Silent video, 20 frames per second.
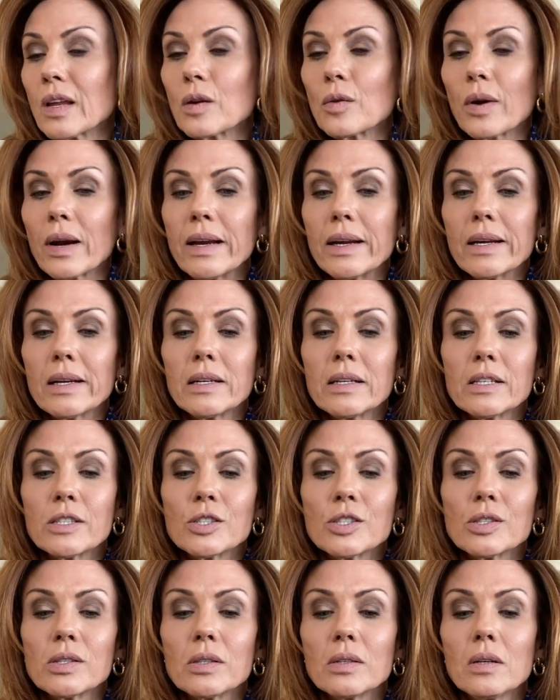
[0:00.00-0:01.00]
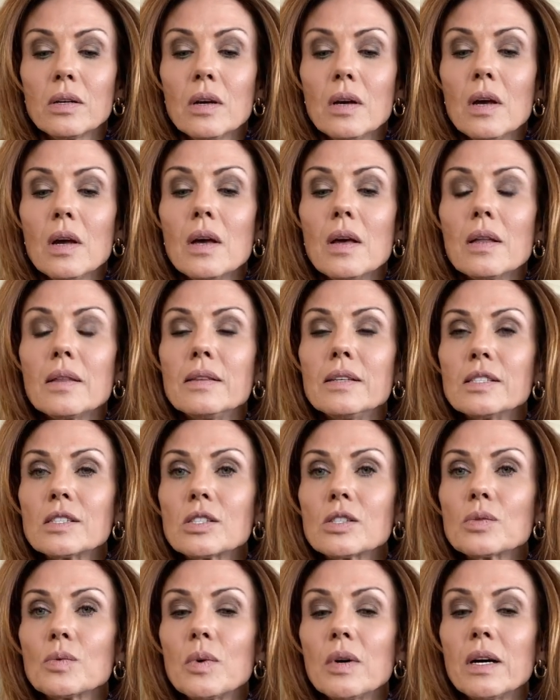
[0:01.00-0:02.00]
great condition.
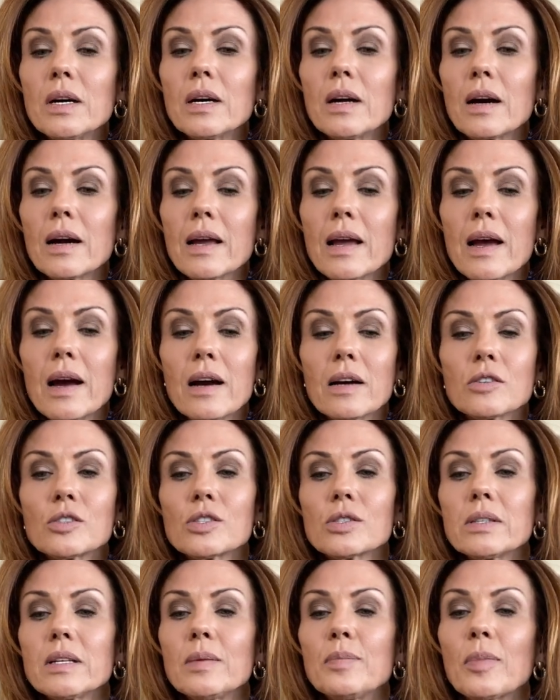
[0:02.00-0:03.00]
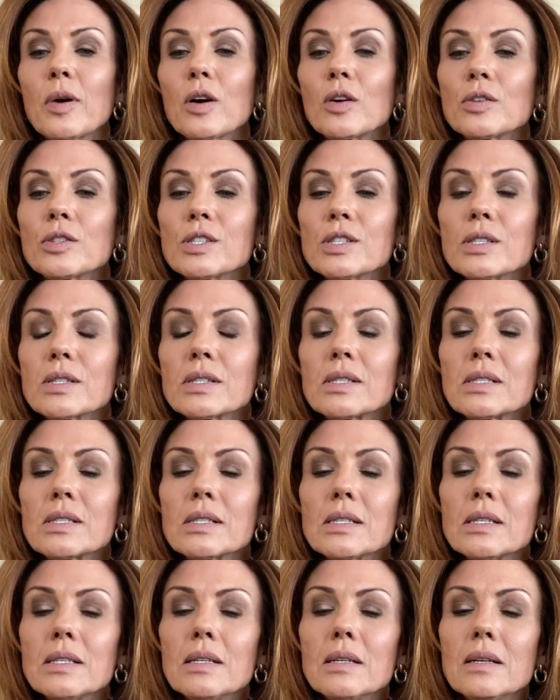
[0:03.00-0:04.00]
This one I actually
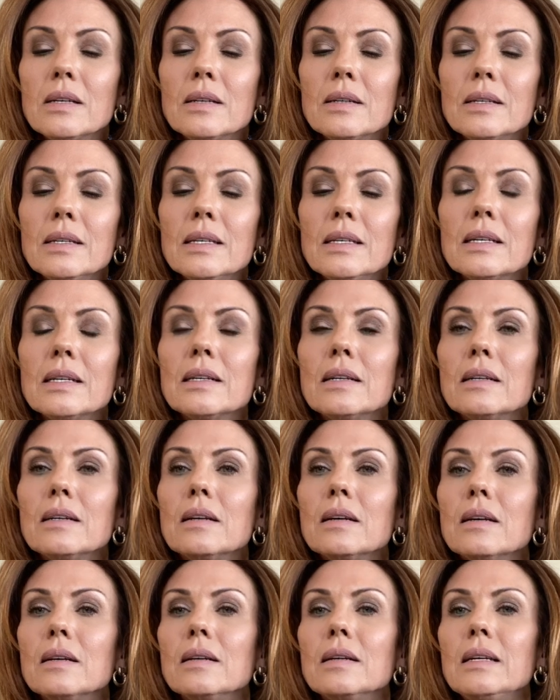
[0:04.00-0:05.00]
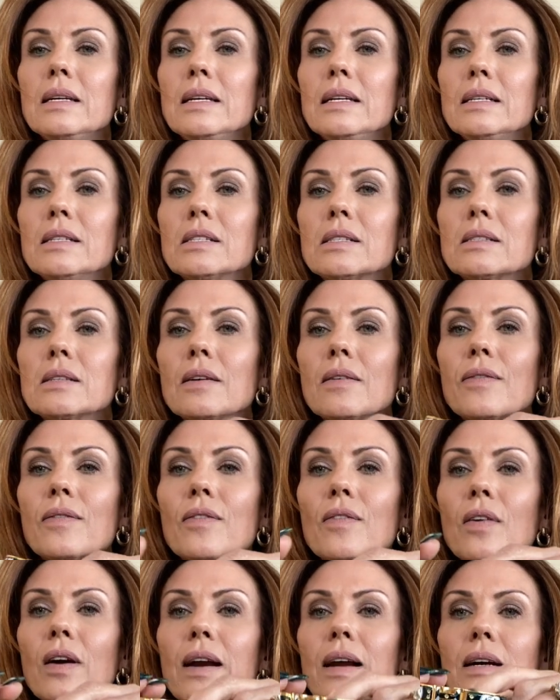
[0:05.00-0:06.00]
purchased in Nice,
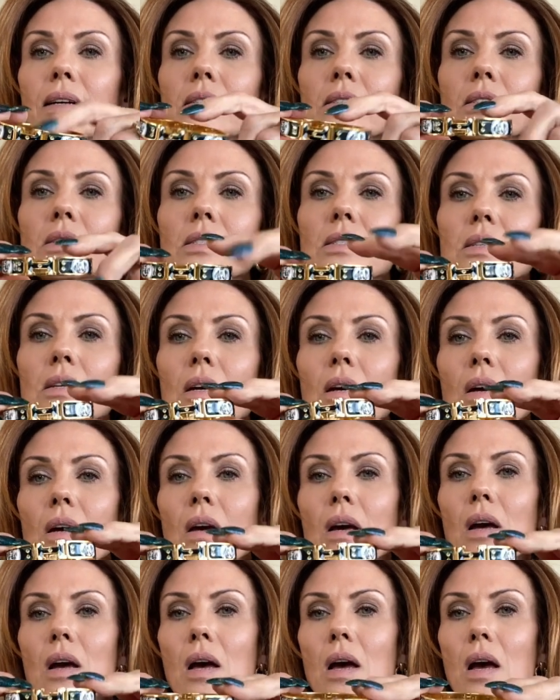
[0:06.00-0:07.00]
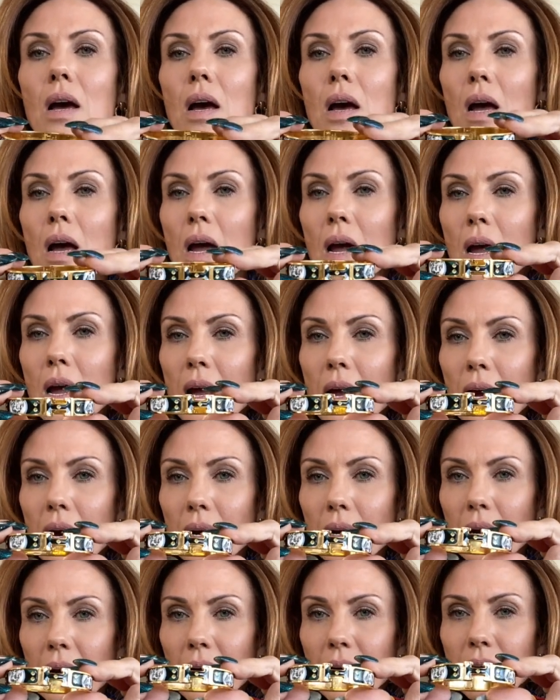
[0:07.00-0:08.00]
France.
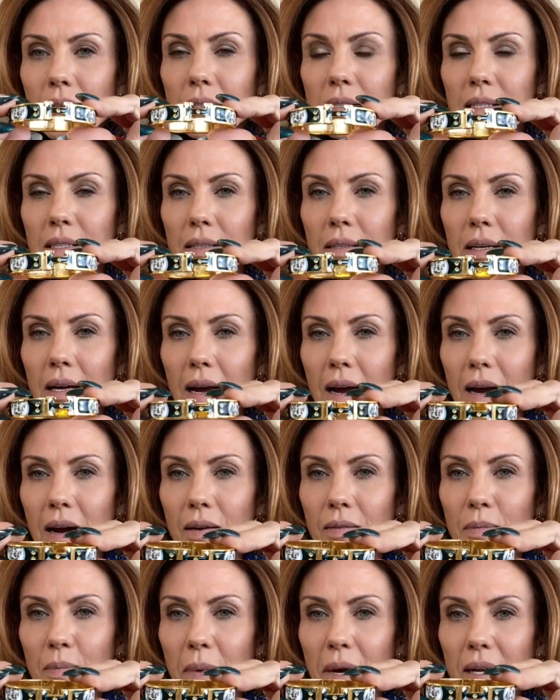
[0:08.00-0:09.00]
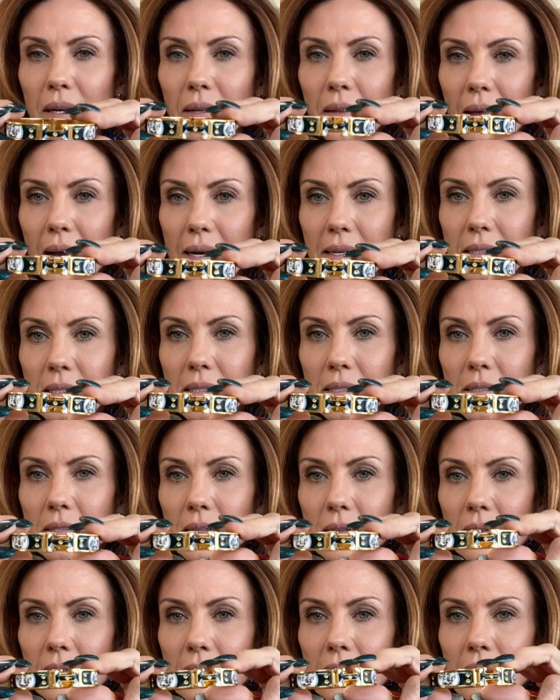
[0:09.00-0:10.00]
And I didn't have my glasses
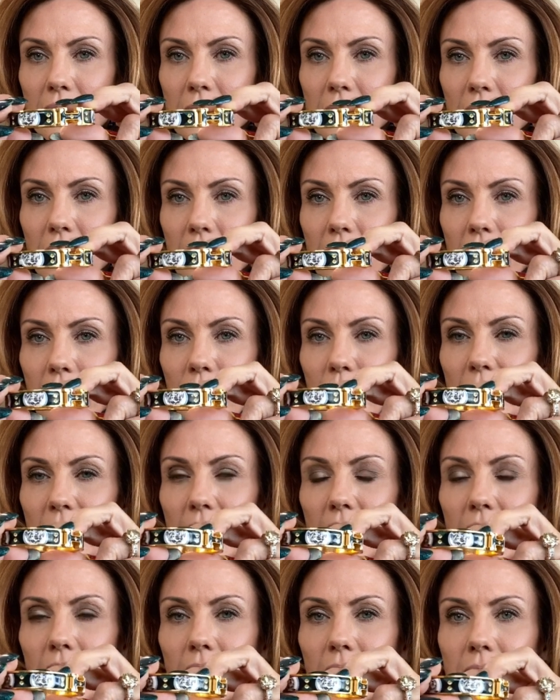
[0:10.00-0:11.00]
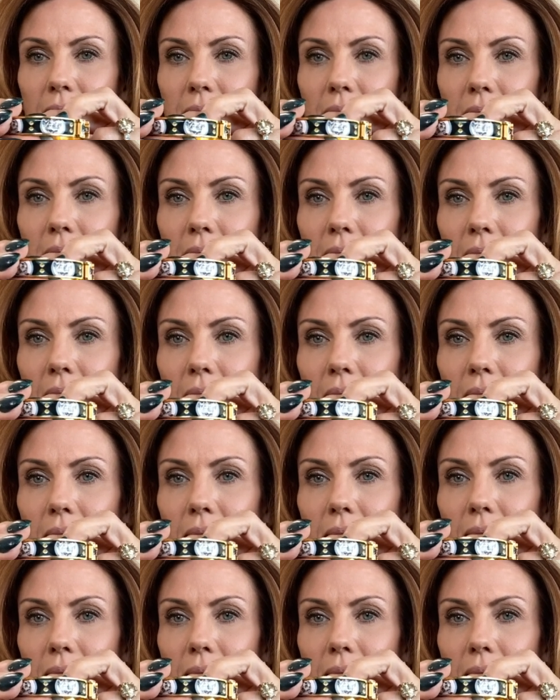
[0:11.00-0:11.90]
on at the time, and I did not